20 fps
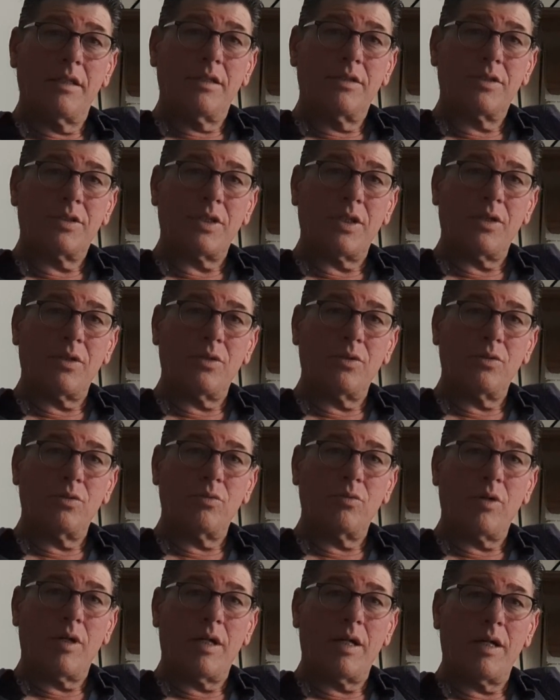
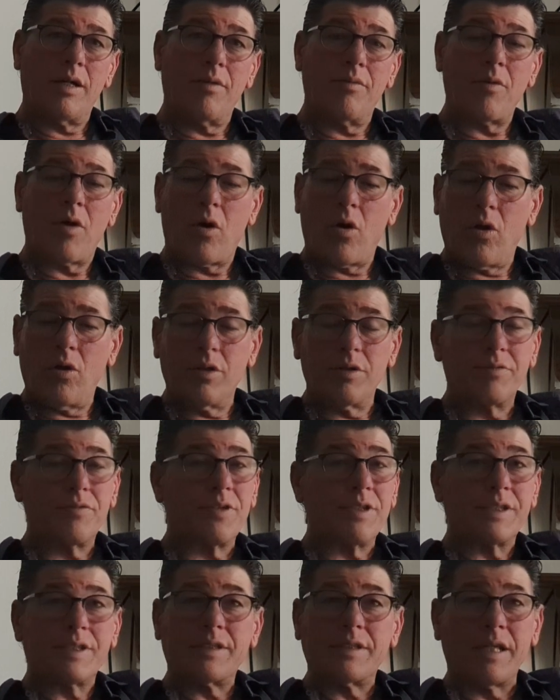So all of
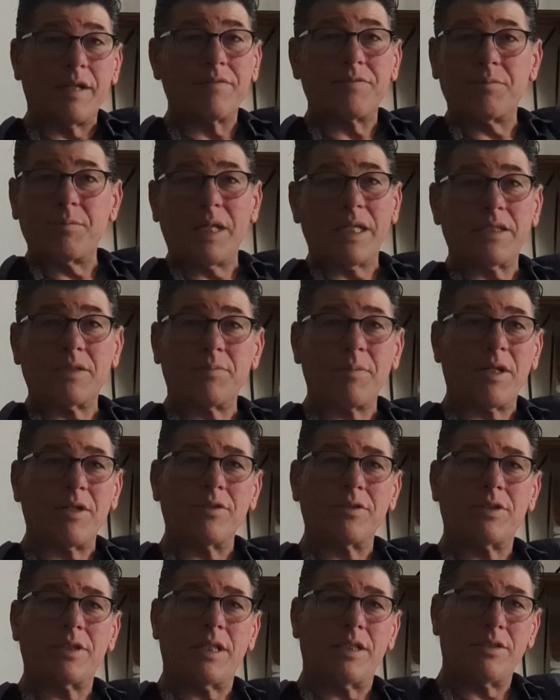this stuff makes better
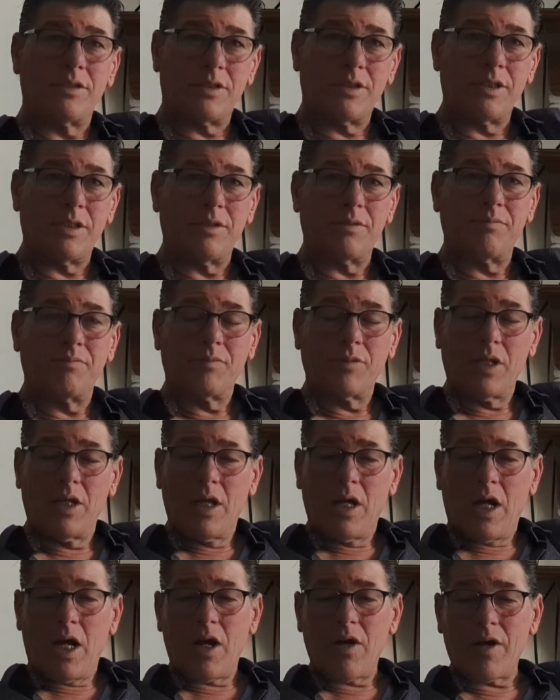sense to you.
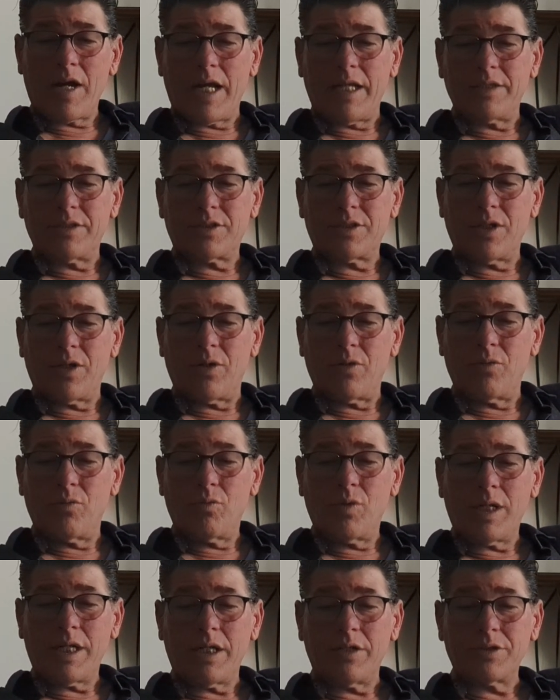All right, so
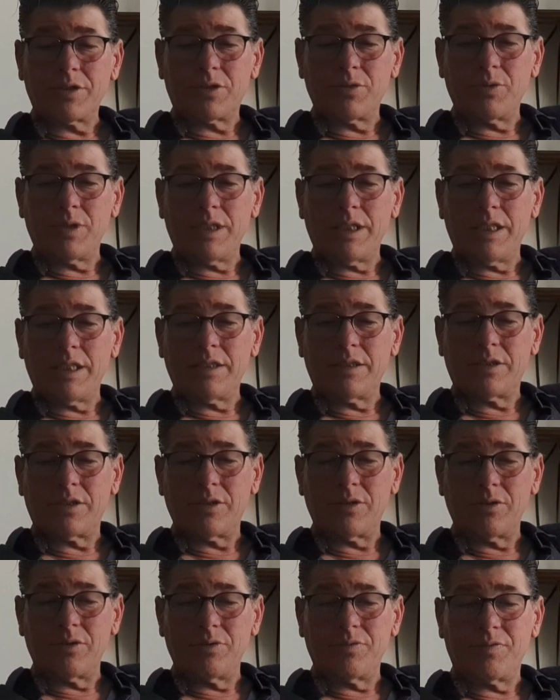what else do we need
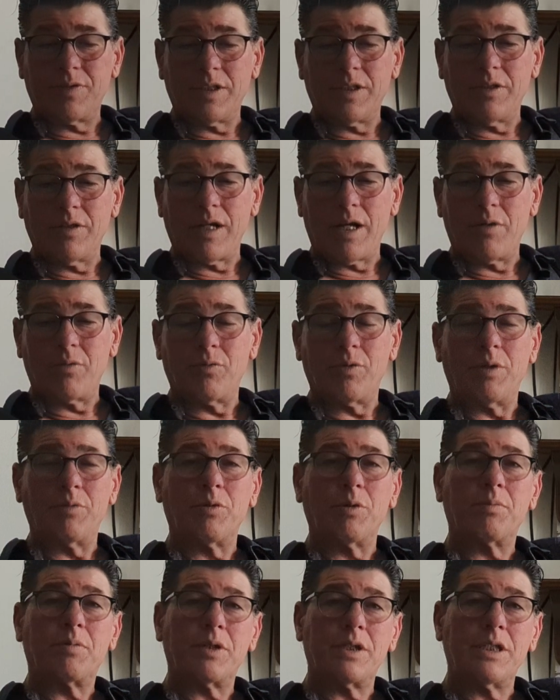to figure out when
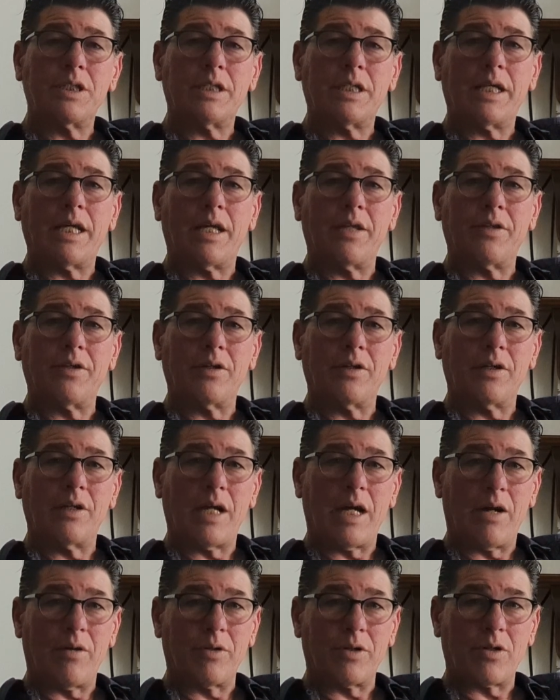we're putting together
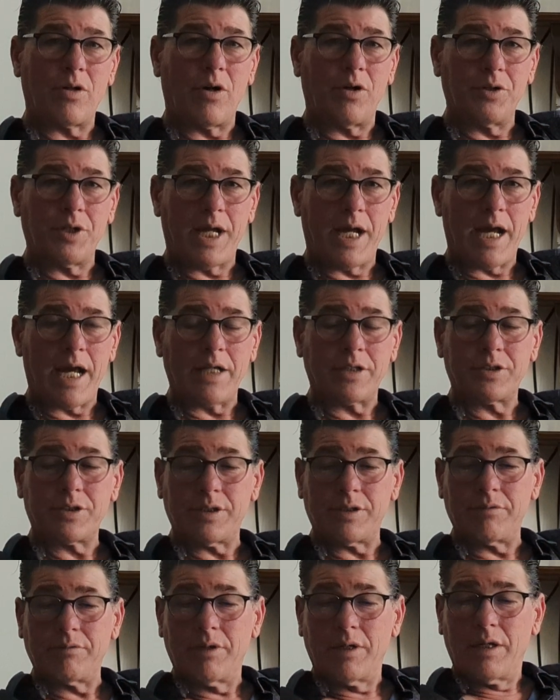our call to
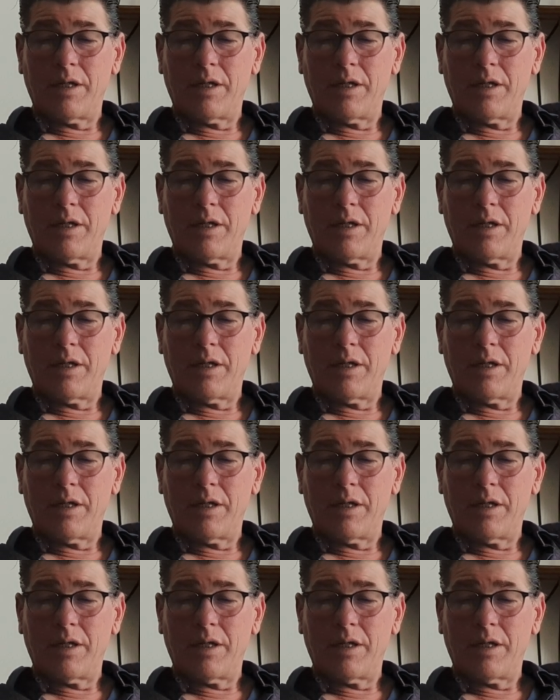action?